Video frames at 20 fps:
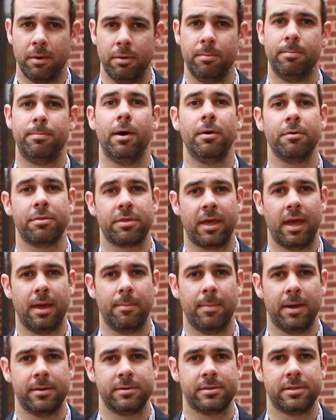who both
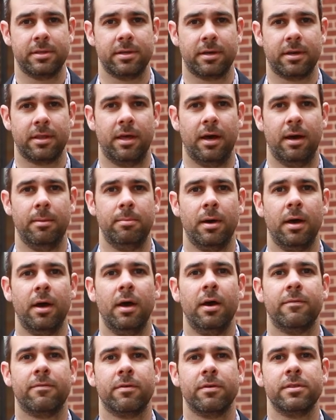came out to the club
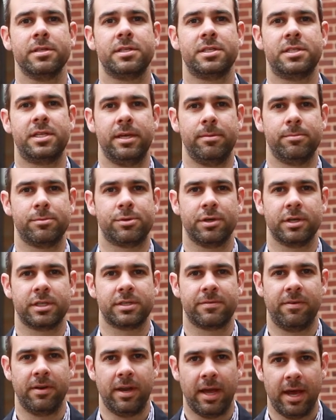for the
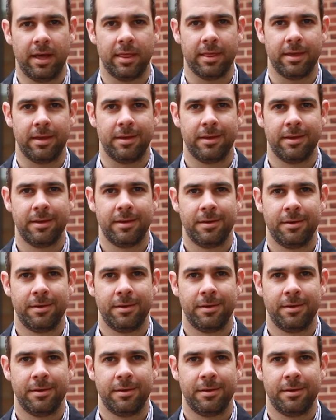STEAMtrix finale.